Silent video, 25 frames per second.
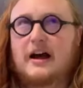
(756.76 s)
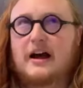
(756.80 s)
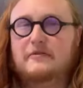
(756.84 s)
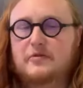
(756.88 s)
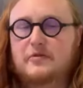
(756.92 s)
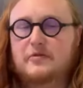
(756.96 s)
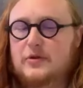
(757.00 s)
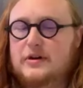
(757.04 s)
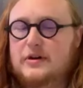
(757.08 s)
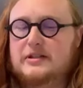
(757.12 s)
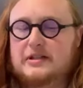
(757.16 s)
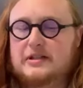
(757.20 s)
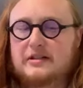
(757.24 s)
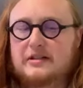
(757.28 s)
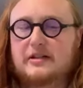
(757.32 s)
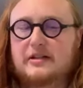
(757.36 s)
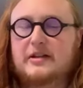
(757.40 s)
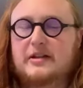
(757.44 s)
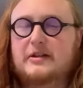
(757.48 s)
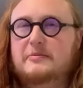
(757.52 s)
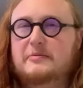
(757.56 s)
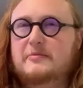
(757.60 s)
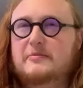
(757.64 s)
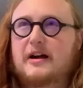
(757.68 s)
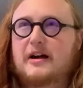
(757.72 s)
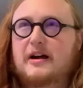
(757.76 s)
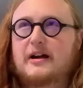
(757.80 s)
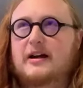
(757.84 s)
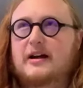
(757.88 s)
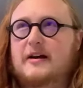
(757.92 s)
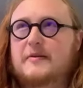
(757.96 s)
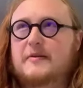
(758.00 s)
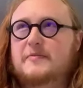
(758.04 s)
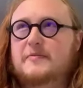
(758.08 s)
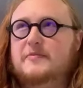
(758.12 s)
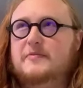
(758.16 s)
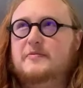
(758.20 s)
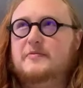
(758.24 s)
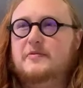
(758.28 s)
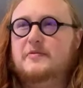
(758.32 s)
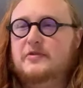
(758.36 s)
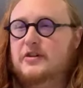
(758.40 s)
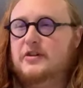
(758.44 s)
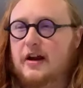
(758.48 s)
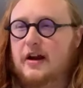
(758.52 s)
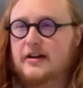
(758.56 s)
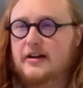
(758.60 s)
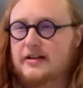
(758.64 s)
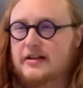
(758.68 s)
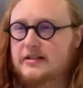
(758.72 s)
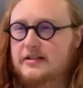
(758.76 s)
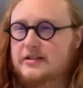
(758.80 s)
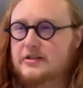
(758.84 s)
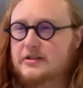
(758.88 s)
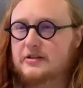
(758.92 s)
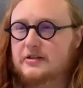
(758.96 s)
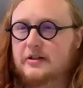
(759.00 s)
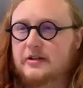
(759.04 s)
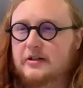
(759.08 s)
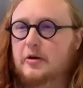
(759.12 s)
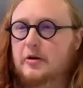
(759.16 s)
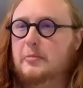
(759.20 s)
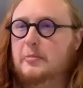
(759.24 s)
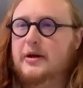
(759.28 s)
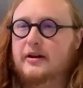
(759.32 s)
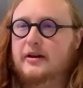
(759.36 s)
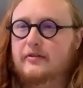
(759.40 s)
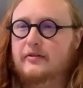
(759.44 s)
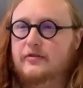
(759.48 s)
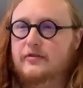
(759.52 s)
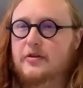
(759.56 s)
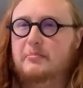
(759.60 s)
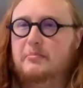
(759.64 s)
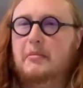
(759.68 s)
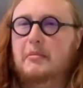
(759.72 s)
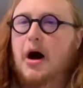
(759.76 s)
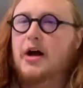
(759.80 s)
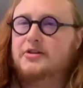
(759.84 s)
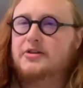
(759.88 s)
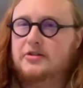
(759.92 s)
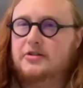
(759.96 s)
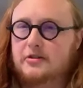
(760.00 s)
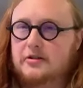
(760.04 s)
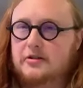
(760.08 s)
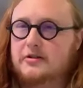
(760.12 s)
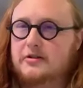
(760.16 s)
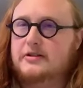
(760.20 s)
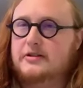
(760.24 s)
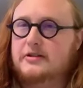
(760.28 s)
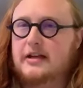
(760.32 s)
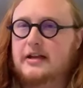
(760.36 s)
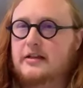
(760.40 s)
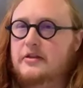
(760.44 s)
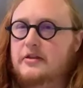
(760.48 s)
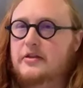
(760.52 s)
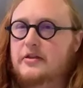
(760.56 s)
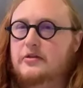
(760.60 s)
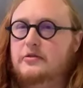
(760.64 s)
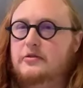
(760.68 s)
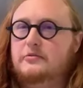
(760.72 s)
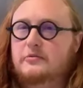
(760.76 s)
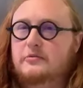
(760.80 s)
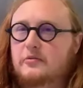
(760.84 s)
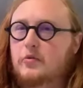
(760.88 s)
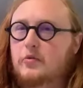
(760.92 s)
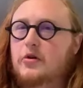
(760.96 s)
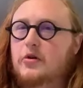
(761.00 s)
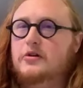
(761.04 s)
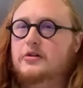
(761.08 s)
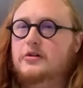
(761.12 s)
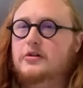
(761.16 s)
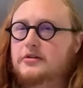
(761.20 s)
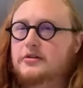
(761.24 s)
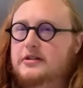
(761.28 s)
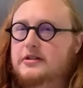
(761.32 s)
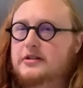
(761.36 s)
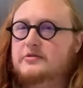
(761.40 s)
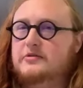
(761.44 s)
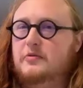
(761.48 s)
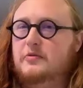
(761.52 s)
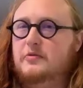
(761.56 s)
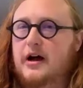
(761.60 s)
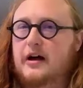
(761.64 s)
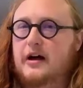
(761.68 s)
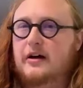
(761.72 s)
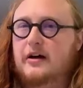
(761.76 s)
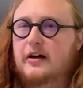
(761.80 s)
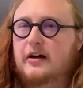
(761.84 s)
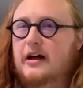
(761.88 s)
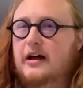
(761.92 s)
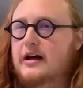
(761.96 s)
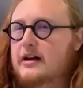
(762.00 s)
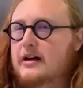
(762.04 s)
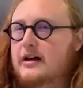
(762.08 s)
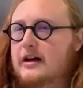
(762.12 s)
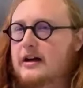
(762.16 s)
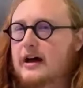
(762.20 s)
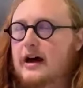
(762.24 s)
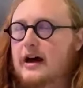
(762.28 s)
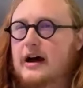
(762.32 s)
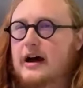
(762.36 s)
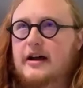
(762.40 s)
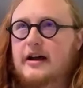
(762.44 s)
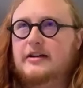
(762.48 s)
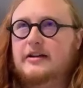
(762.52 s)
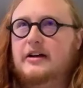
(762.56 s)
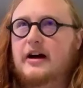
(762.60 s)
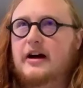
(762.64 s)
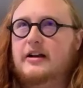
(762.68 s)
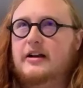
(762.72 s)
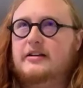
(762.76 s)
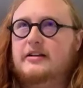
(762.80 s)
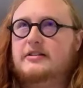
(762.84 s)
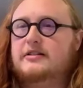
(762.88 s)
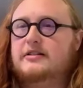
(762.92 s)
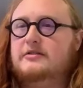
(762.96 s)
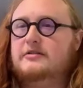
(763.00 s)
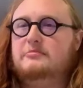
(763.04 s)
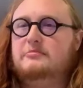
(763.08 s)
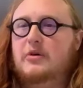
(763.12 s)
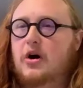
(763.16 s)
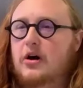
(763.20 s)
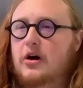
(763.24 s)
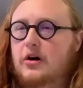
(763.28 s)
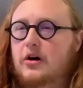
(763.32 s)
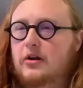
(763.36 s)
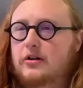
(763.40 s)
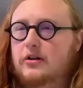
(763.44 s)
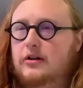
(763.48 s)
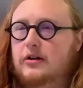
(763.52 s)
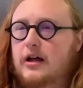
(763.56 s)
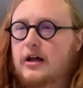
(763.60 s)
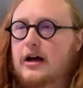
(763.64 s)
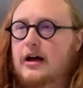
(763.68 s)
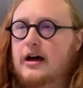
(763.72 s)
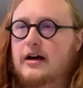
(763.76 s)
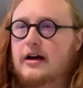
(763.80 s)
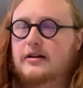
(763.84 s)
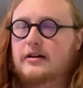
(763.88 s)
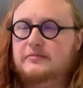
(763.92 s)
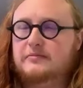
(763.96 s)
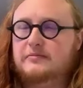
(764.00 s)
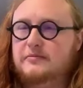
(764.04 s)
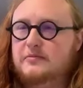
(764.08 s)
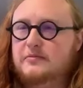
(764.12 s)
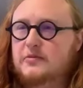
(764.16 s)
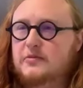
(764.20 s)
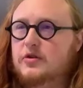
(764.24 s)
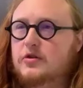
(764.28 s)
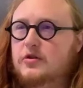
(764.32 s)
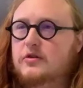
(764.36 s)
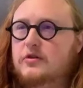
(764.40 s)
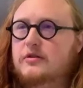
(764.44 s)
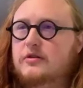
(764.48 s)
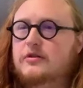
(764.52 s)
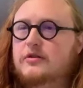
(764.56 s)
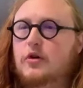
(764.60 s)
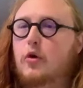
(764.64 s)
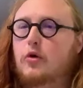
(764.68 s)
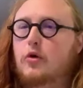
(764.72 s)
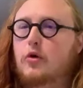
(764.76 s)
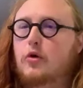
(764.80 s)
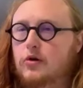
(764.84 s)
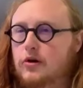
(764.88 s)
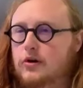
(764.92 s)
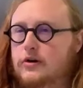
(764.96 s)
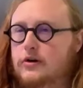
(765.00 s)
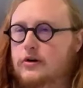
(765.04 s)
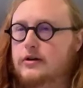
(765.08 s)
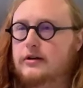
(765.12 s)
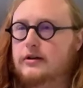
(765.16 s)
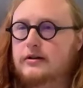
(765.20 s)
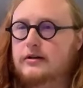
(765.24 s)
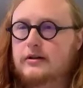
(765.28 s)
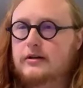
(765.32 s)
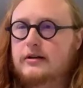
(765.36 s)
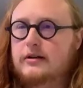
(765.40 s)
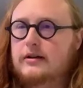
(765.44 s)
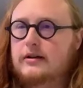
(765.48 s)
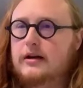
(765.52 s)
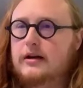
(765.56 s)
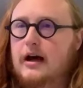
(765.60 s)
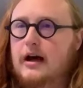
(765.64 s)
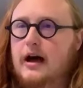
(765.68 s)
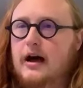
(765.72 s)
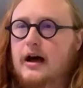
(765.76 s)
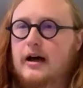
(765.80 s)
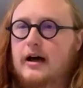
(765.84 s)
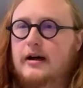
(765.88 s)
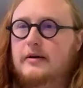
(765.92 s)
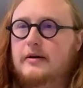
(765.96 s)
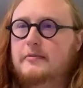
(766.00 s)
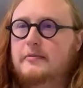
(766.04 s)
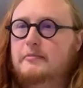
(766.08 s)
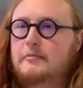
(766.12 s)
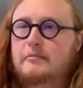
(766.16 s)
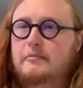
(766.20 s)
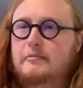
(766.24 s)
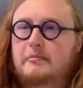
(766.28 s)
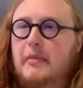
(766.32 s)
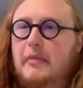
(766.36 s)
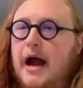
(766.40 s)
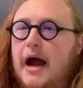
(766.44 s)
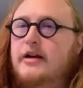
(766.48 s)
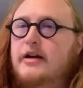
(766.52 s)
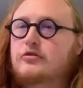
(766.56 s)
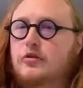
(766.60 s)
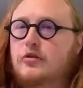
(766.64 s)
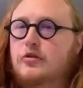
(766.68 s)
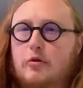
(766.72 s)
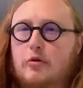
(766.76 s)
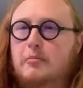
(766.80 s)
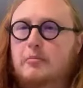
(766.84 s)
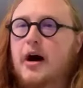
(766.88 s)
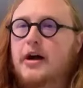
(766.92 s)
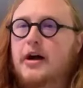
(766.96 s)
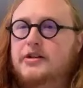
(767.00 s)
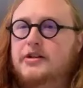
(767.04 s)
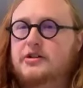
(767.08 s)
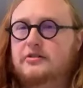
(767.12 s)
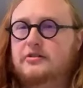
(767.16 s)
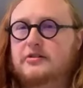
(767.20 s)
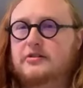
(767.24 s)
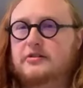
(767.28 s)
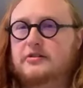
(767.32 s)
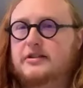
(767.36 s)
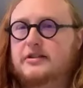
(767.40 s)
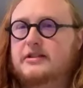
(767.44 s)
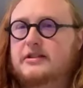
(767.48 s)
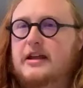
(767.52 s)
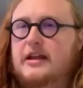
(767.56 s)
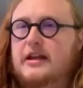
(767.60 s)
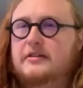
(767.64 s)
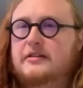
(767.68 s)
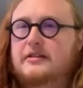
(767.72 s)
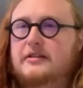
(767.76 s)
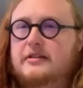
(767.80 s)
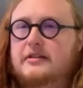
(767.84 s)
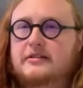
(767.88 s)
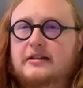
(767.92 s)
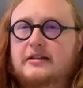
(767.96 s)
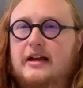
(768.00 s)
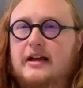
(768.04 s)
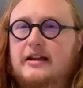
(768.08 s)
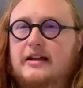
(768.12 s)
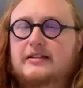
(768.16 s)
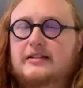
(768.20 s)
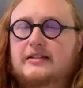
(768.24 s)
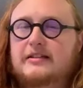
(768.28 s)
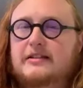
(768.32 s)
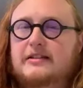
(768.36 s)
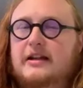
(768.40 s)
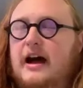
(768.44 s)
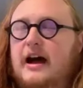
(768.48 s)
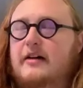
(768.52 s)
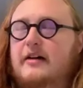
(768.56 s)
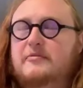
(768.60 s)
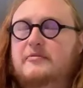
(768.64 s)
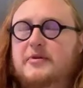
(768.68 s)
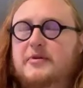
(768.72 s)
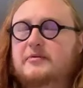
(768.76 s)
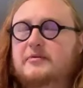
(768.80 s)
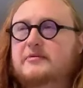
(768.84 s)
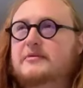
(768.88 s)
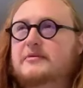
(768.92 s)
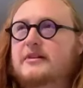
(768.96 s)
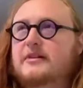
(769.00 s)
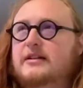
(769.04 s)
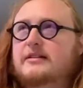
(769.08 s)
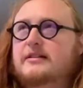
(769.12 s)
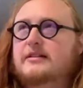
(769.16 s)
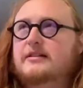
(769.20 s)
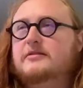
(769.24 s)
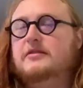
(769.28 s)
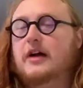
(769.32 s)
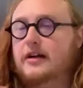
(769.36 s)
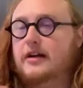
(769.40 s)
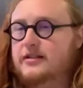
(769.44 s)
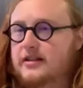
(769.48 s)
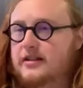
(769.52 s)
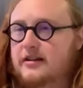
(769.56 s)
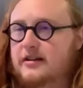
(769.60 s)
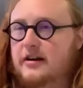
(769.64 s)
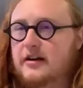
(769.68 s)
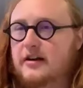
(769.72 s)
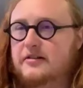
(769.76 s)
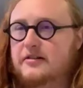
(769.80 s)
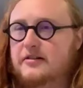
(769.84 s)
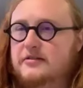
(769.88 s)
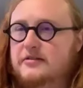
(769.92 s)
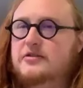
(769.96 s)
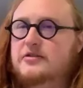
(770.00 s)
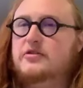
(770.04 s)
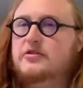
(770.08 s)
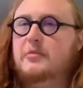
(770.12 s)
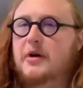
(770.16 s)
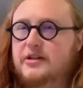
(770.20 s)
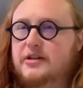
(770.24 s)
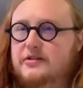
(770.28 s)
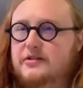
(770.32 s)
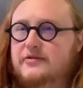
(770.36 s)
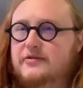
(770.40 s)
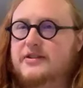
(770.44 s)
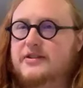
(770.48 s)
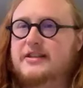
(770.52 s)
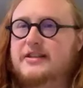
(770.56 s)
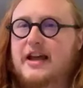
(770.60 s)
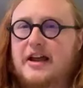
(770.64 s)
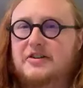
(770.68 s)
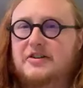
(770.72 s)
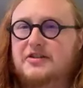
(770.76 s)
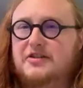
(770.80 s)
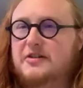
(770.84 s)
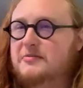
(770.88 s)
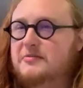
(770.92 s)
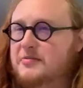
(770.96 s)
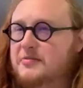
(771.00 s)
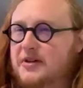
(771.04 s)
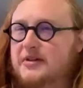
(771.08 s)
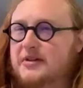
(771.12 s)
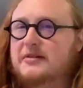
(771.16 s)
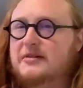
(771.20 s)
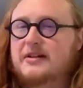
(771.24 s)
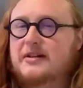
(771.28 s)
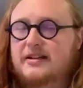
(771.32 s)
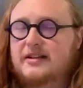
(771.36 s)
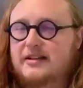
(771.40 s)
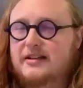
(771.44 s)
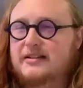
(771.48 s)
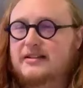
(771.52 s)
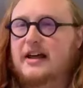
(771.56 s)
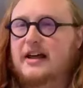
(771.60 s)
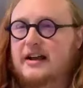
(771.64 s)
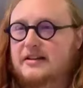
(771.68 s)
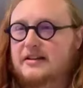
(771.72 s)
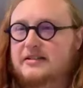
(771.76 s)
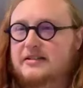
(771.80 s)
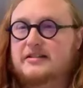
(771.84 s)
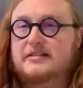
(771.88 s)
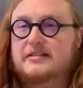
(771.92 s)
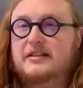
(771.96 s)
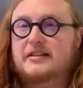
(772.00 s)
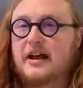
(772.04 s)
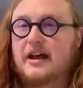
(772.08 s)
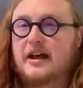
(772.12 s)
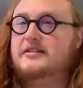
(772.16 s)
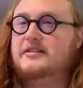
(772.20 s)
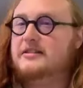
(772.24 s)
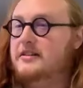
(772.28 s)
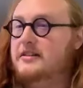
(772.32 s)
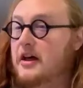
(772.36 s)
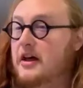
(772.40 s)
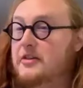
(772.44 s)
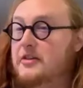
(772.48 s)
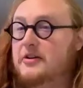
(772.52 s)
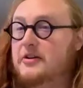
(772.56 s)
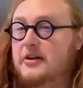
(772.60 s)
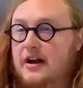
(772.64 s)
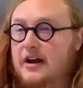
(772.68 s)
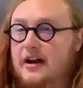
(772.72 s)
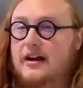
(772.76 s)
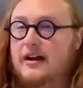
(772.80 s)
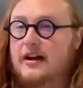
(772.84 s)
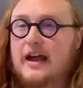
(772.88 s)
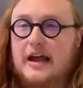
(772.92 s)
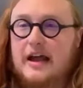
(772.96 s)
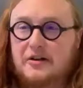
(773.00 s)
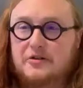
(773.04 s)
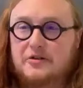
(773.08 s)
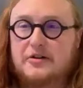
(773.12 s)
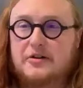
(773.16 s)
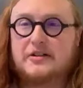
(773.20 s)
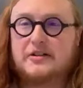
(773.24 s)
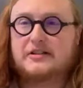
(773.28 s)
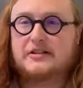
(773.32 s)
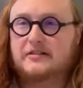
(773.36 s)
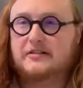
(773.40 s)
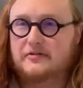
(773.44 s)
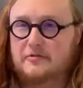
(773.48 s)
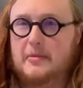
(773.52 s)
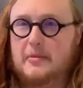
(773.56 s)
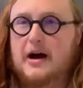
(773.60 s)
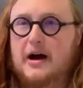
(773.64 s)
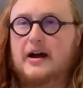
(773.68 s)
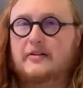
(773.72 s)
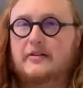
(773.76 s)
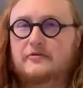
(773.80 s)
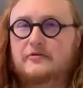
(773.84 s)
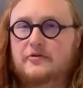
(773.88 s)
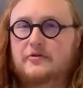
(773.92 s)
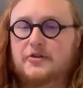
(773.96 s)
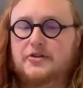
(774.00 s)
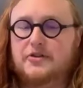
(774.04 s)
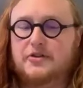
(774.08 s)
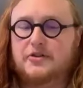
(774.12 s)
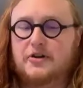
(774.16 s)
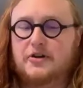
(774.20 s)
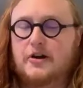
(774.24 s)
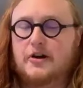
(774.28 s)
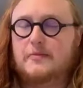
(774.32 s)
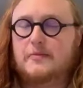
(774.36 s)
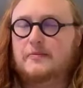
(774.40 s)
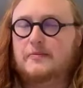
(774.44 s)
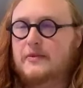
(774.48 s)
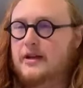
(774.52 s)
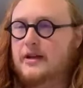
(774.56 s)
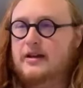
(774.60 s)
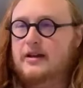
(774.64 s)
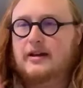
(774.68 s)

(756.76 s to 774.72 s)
I've recently gotten into a little bit of the modular synth world as well. I got a small Korg micro modular synth, and I've been, not to get on too much of a tangent, but that is another interest of mine for sure.